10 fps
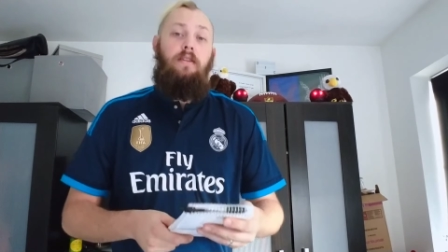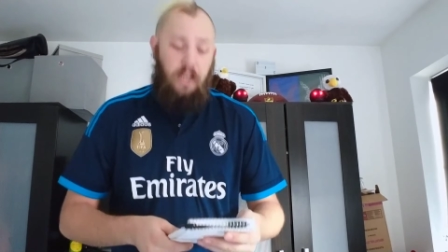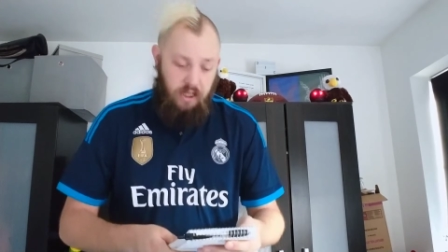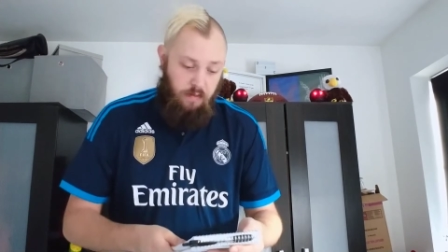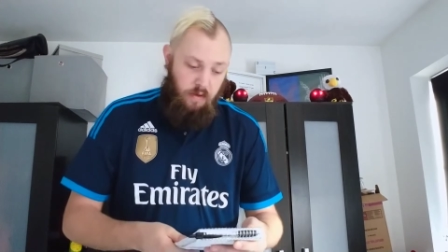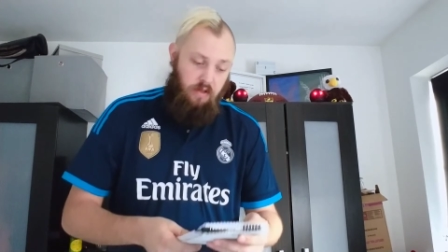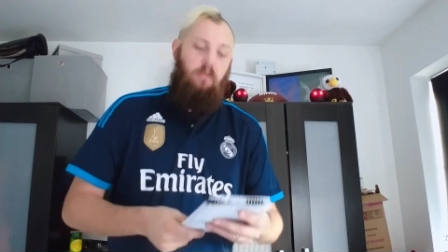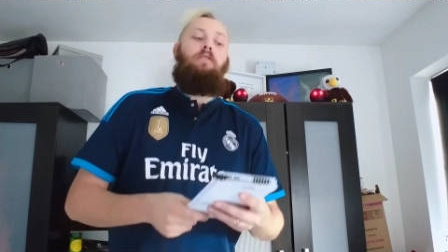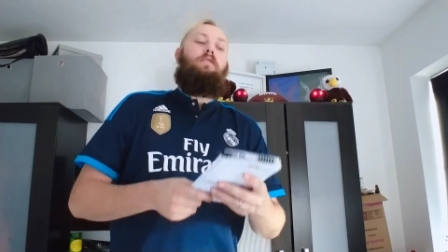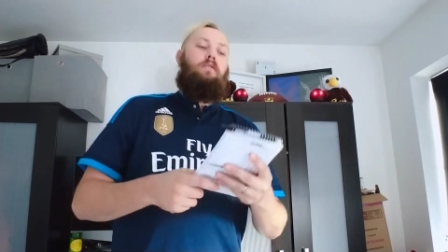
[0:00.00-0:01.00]

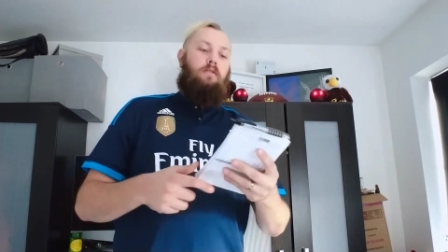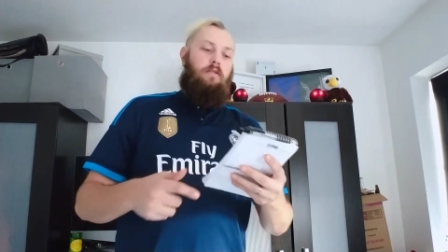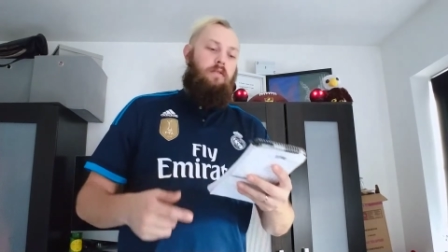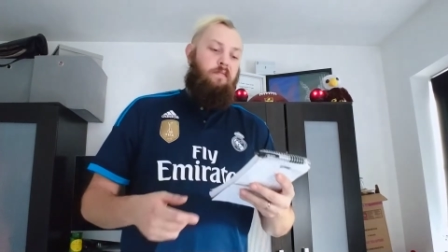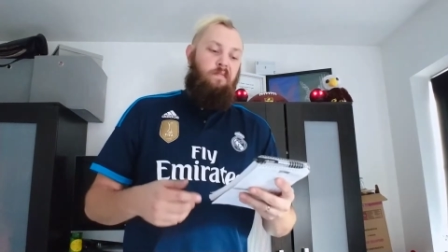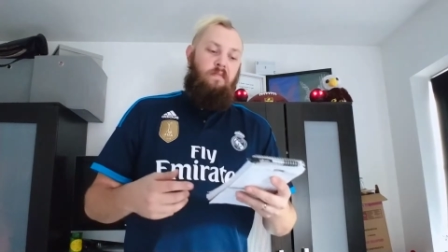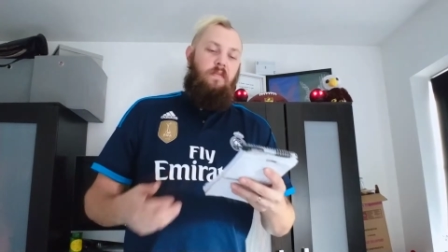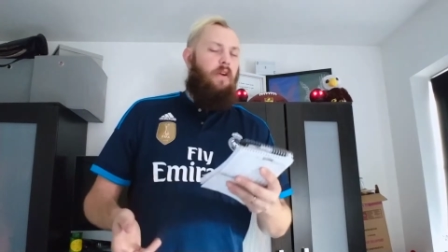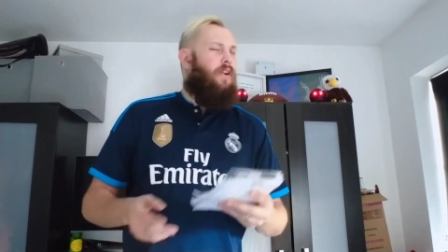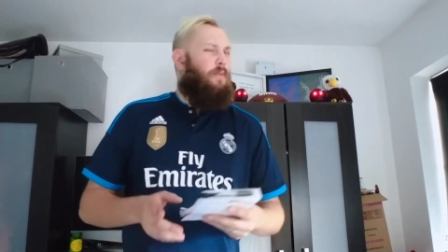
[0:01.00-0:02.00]
Desmond.
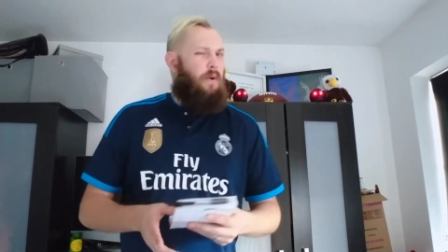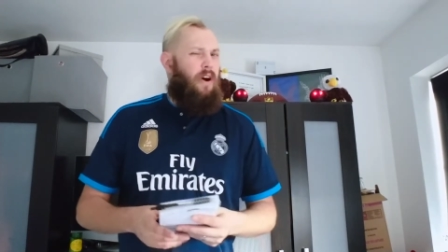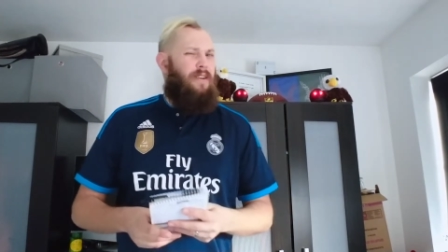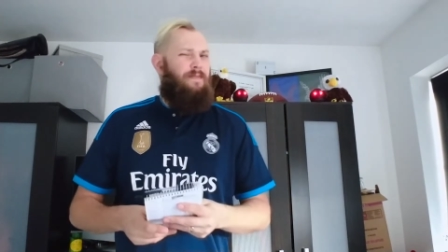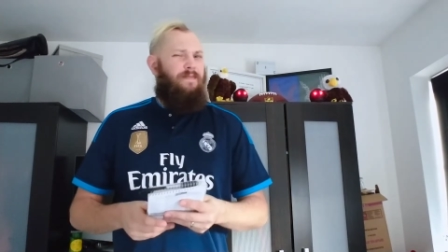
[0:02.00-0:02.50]
Don't know why.